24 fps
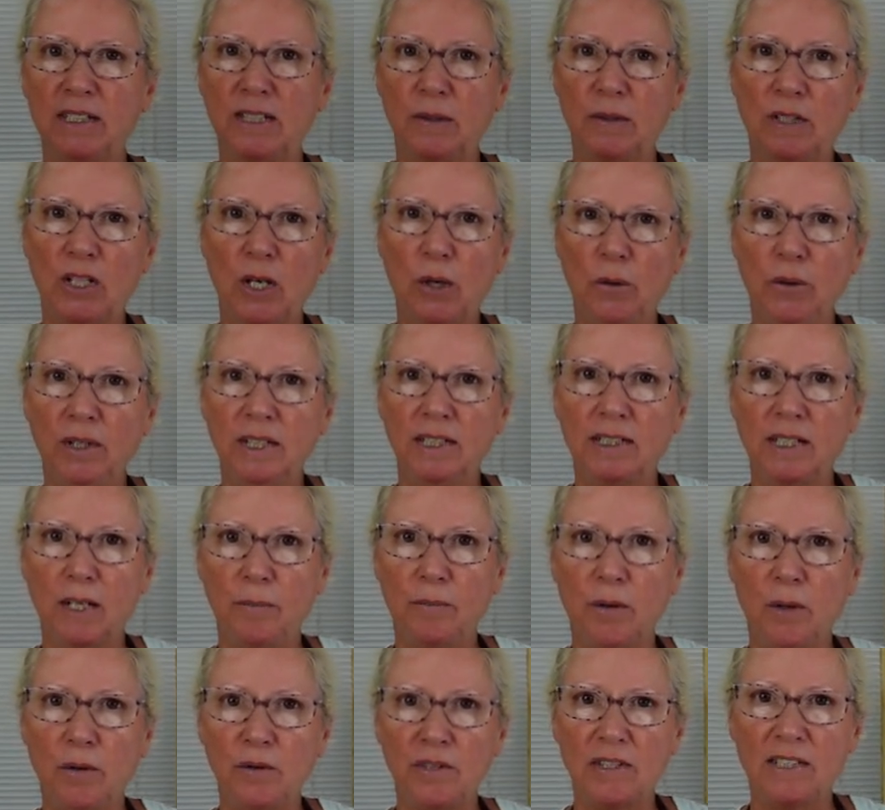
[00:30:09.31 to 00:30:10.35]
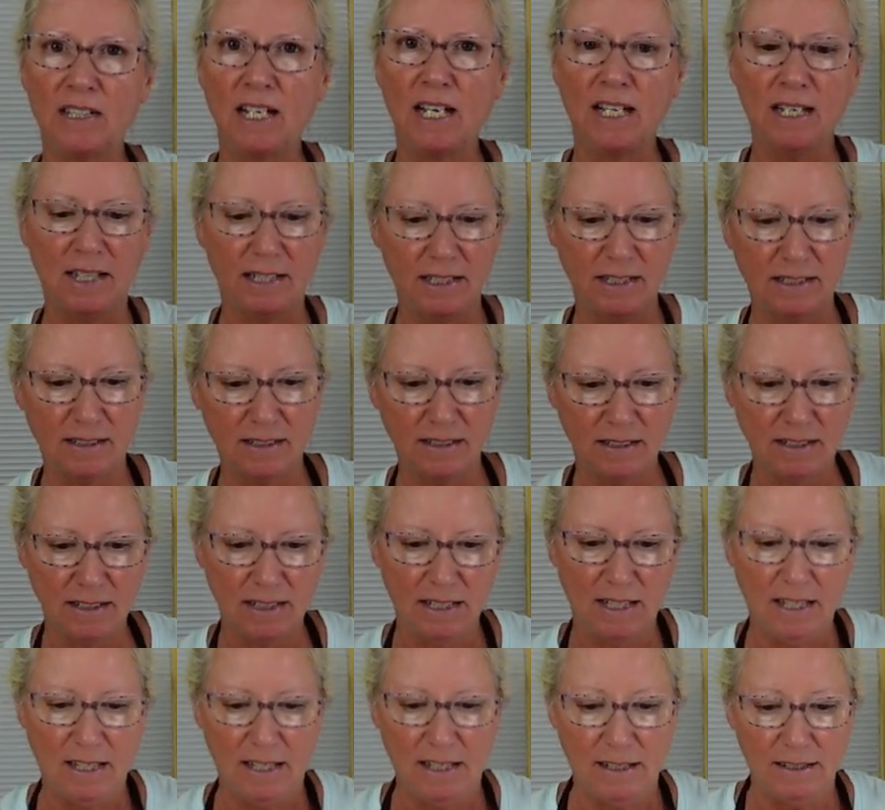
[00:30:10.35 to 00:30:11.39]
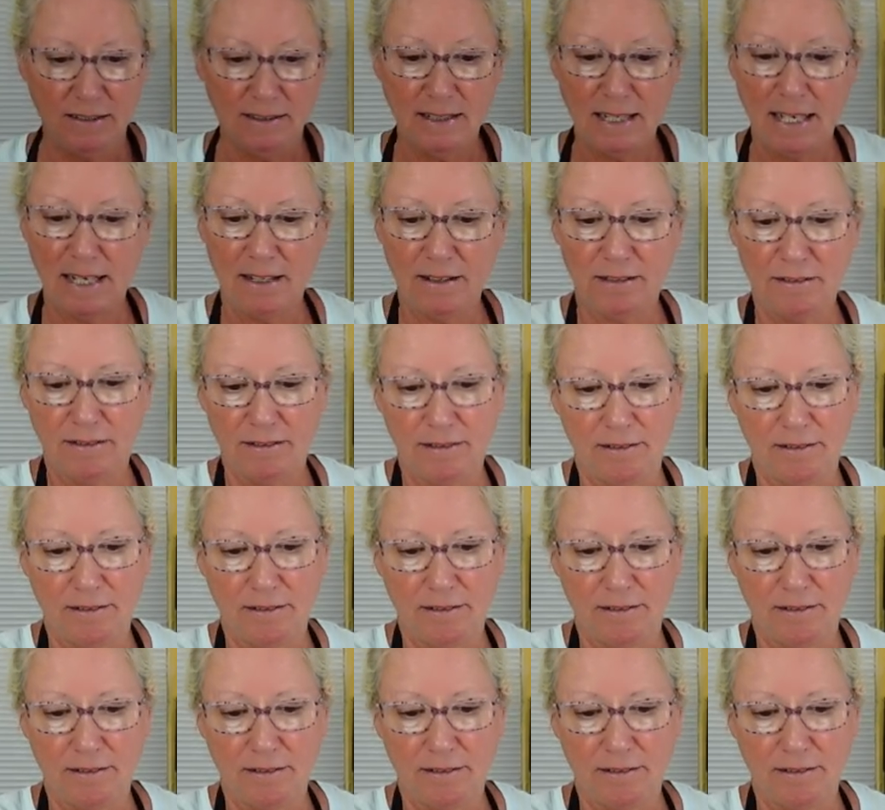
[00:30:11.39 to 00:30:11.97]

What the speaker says: the coating is on both sides. Now,